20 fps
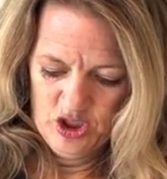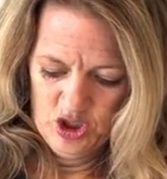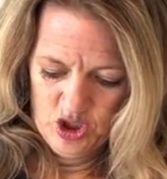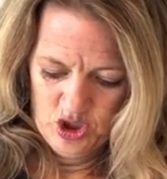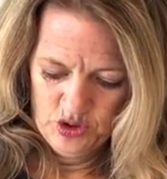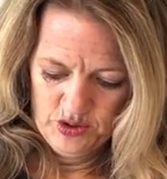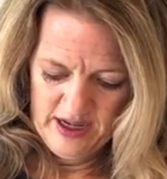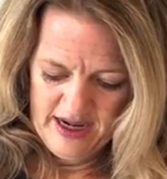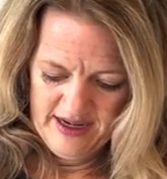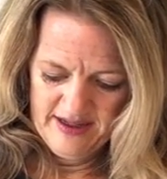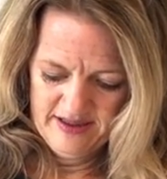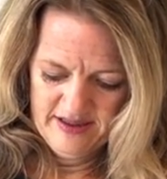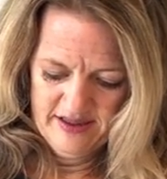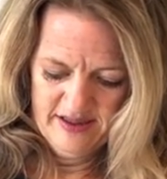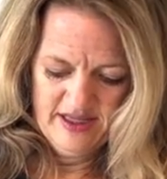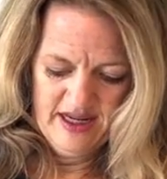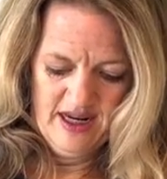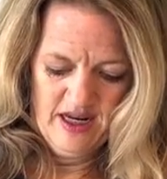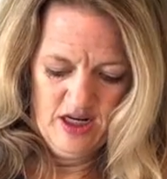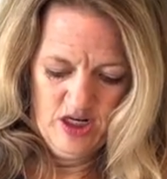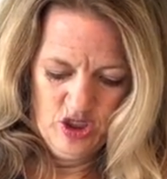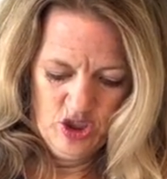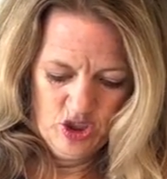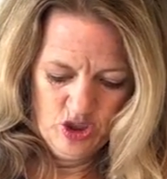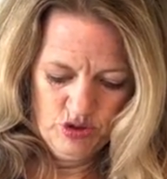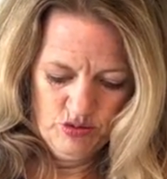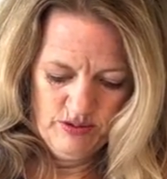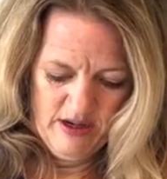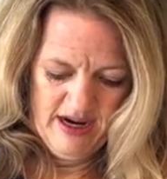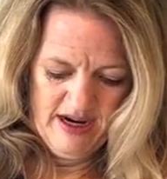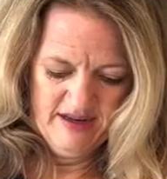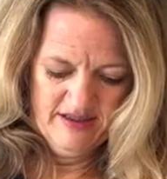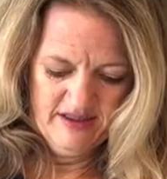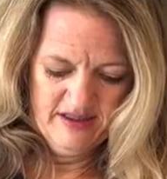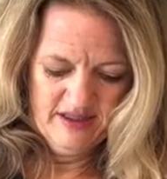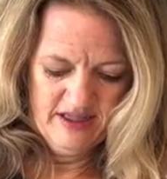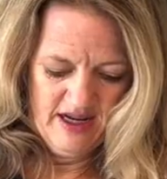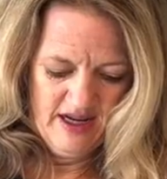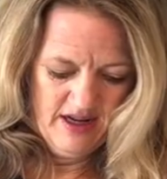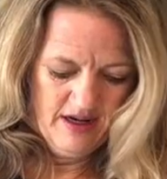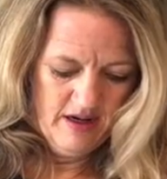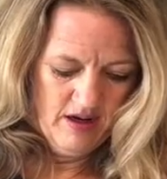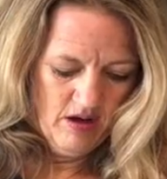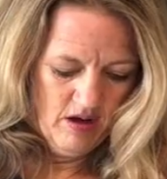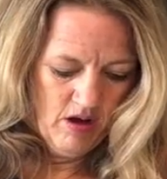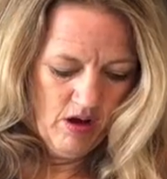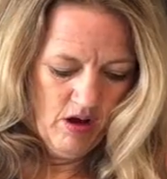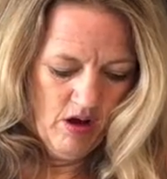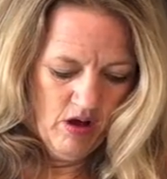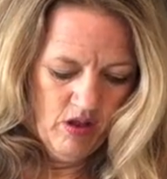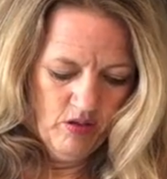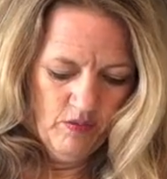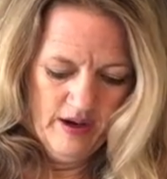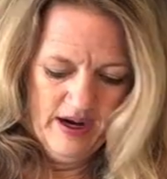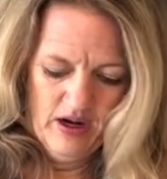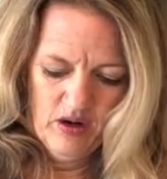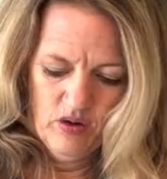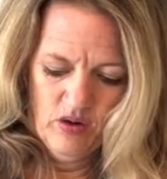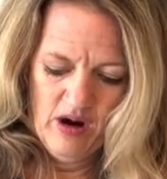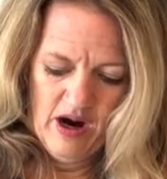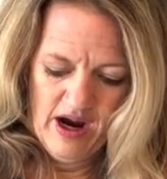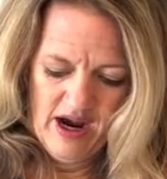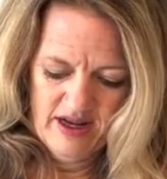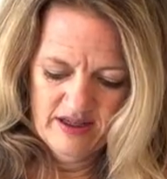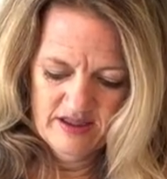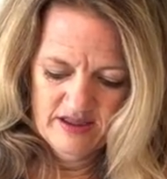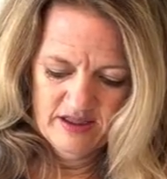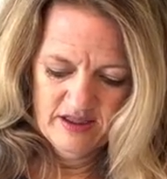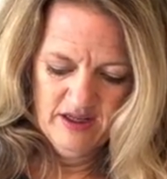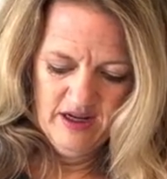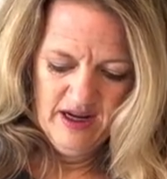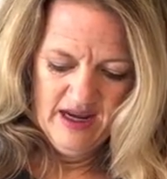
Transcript: trace it, trace it, all the way across.